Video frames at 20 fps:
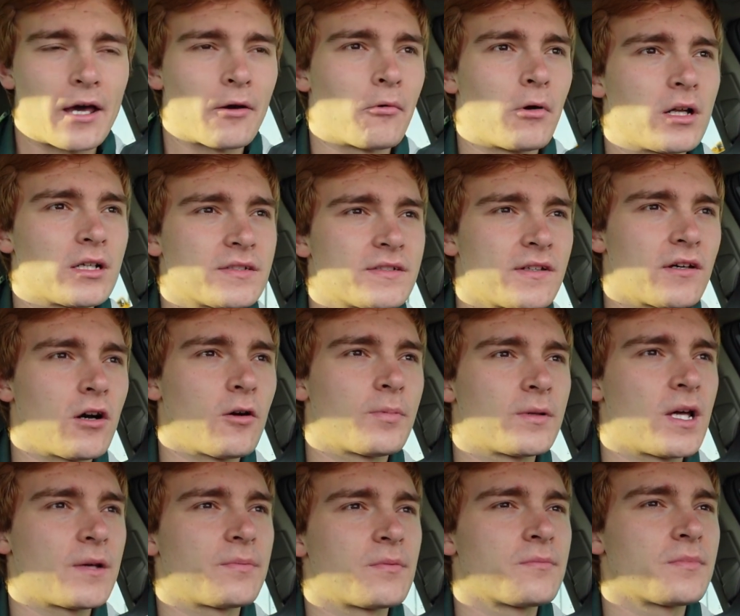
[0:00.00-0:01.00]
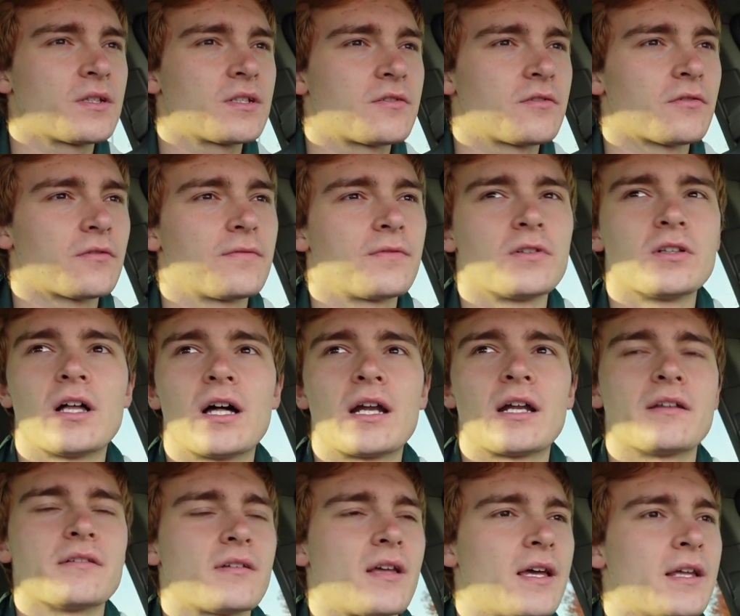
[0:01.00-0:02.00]
I wanted to open up and be truthful
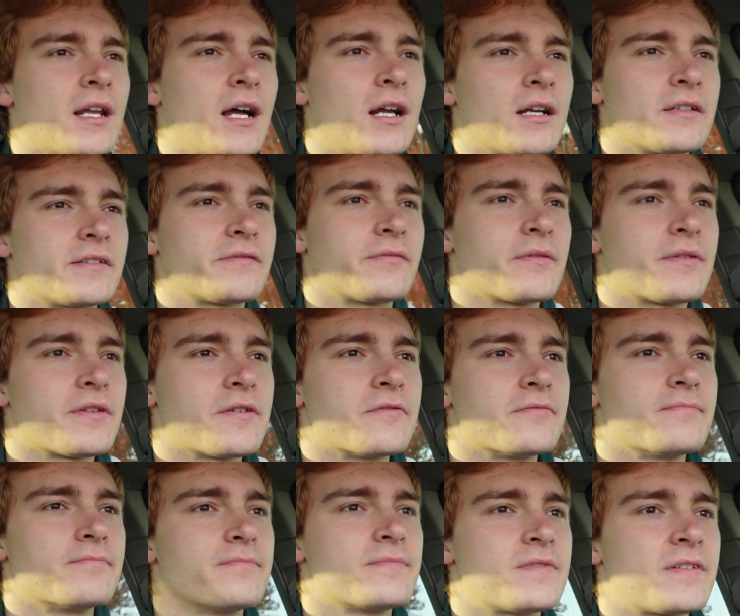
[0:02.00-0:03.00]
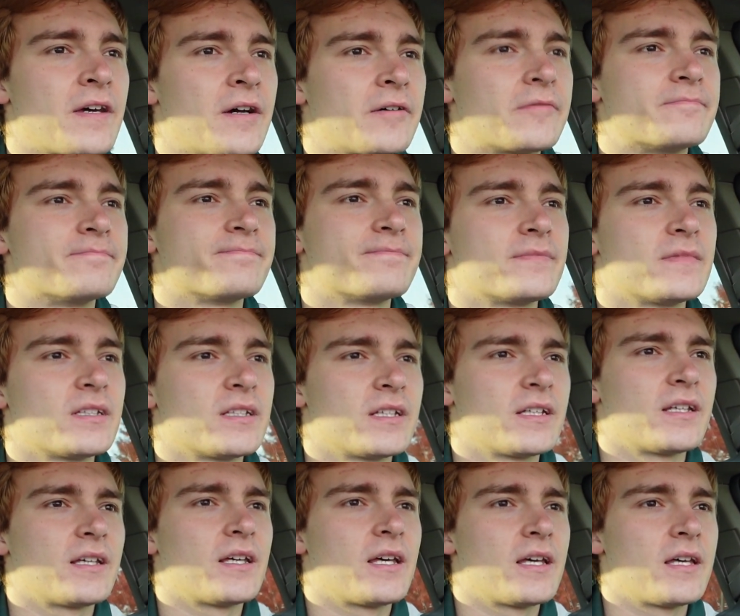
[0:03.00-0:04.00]
and honest with you. So,
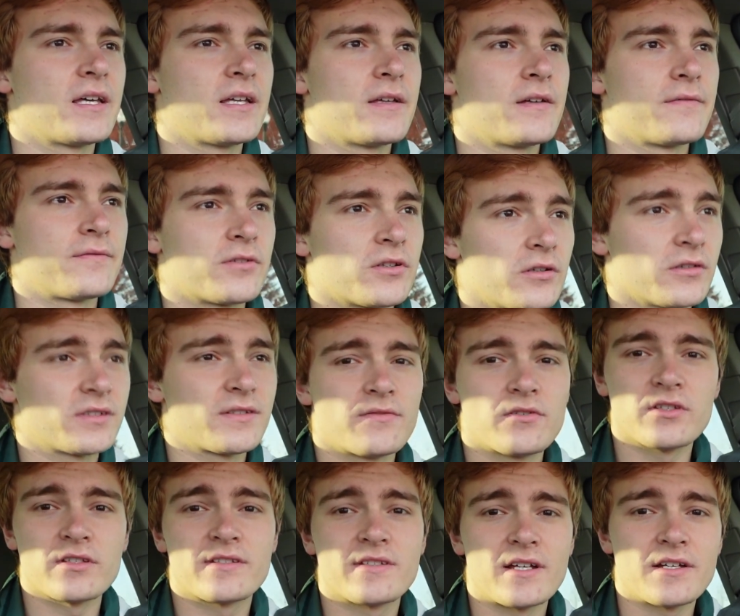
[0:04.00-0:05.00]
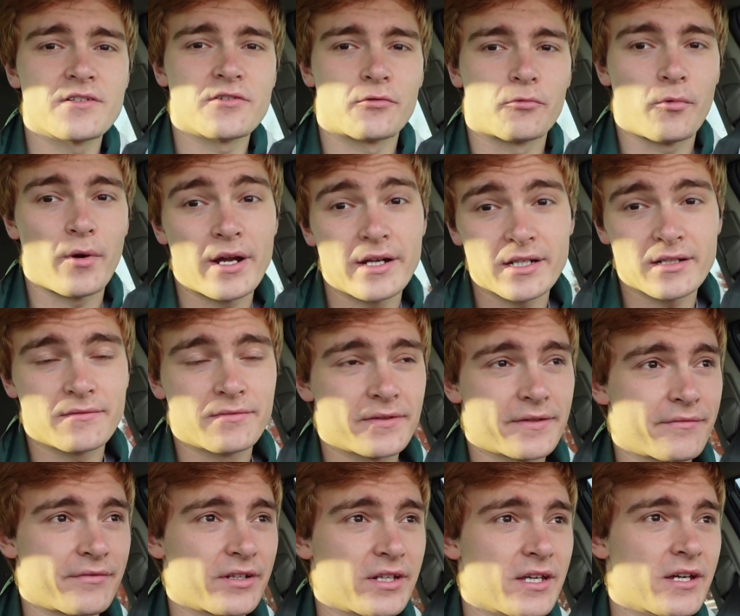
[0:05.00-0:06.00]
for those of you that said you're waiting for
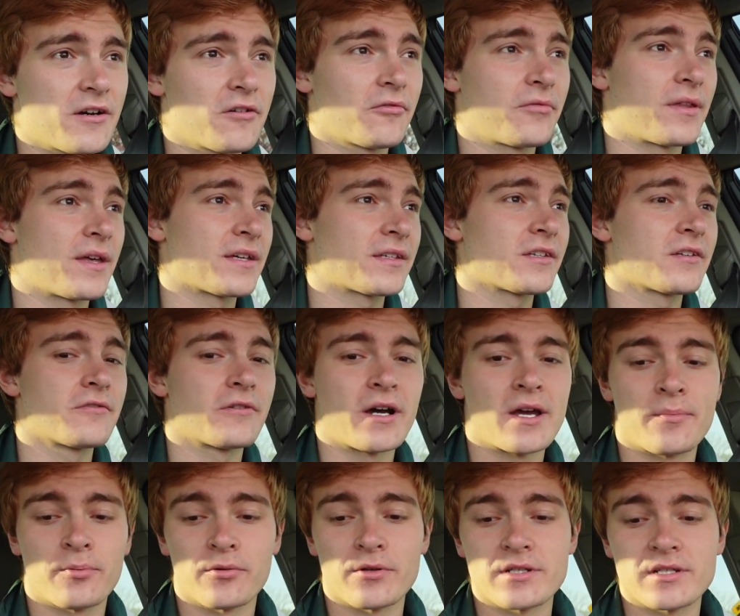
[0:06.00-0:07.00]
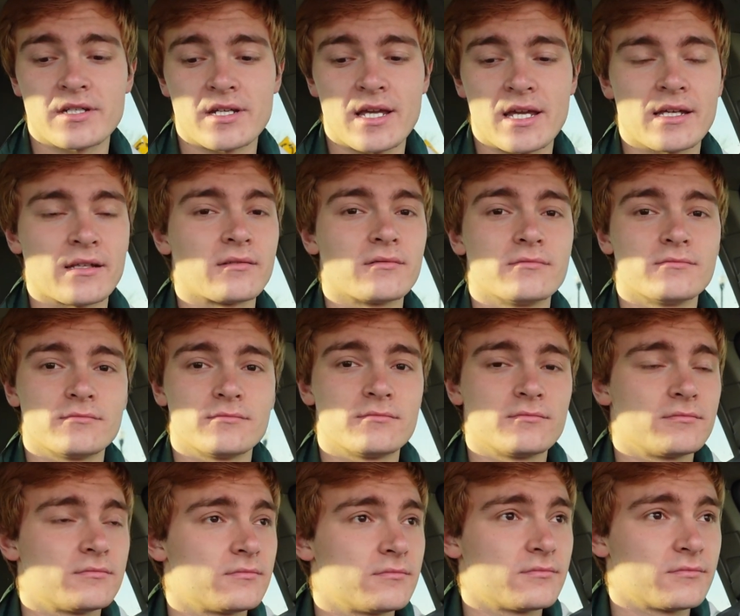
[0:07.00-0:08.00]
the video, thank you. I appreciate
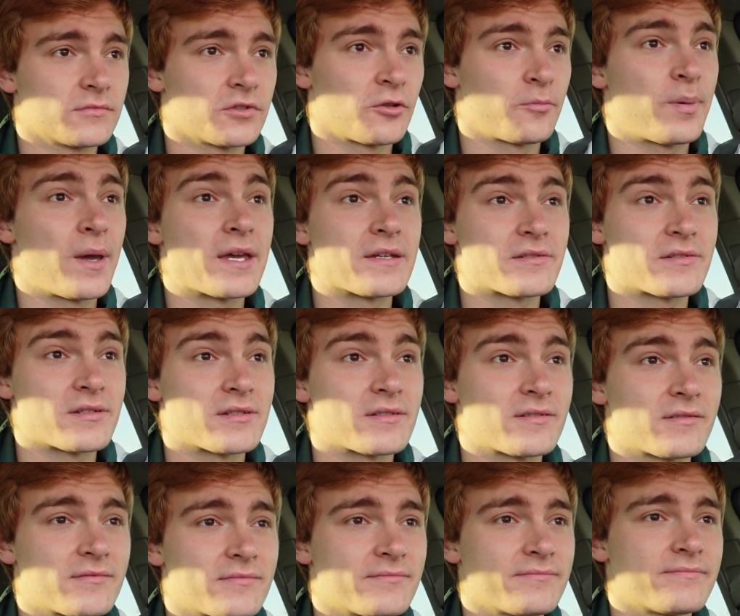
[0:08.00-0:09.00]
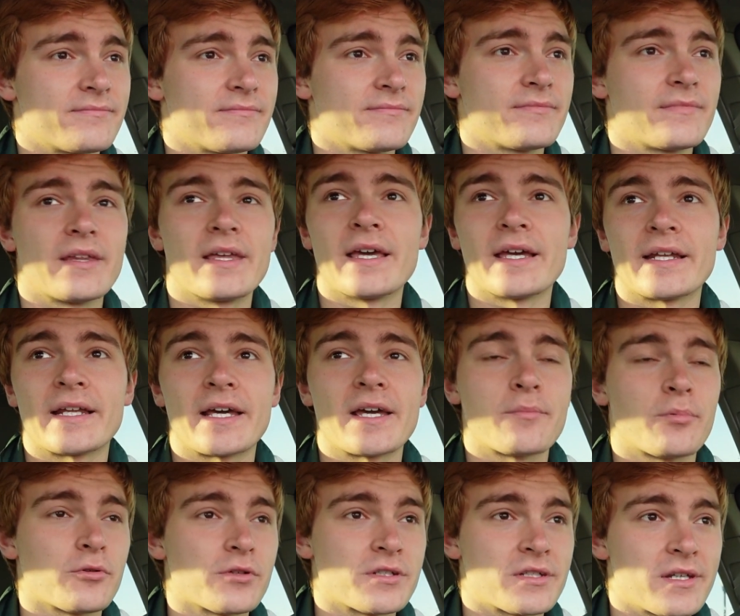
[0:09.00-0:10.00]
your patience and I
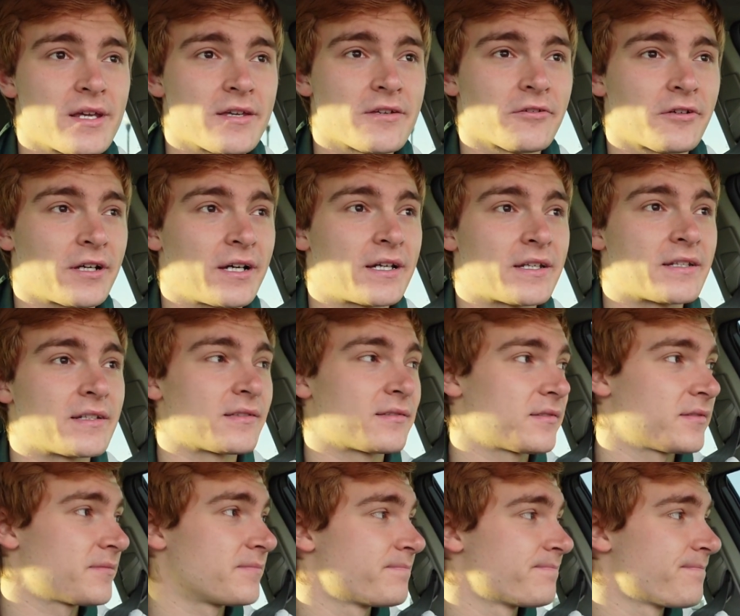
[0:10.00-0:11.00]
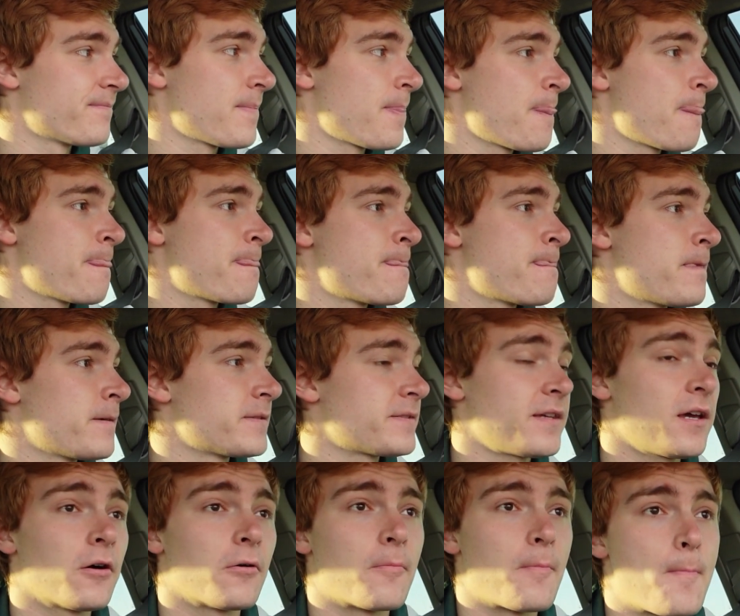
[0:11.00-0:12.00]
appreciate your kindness.
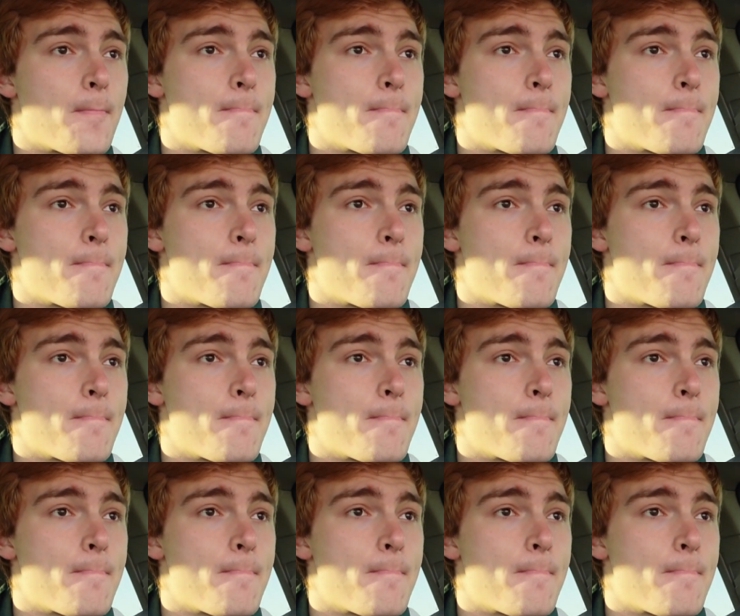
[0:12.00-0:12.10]
So,